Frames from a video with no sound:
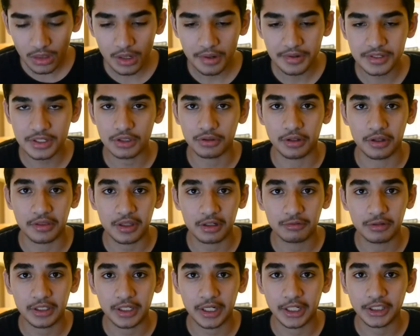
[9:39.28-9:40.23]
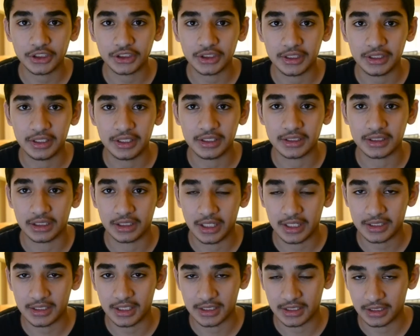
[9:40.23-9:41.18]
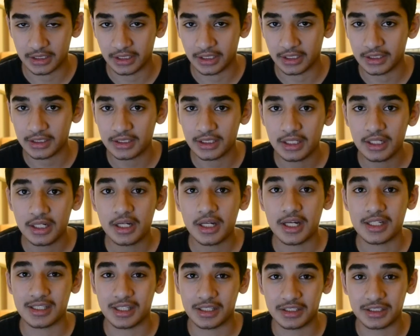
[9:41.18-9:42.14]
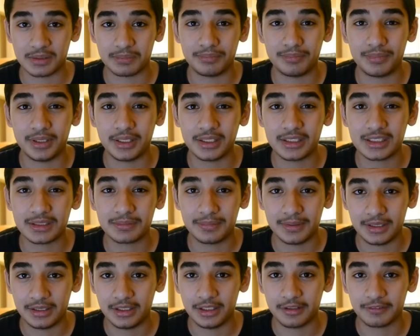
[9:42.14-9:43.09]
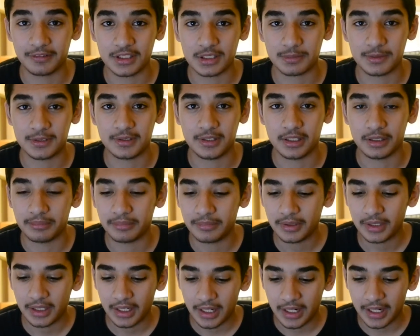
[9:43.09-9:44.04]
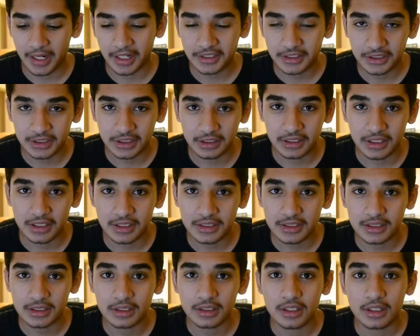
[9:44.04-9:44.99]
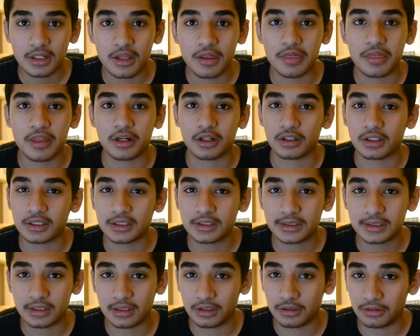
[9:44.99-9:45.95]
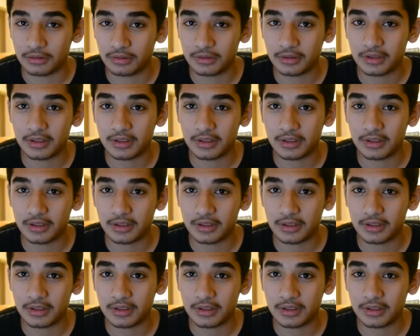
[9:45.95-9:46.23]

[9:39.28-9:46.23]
So the thing with H D Ds and S S Ds is that there's a big speed difference between them. H D Ds, they are slow.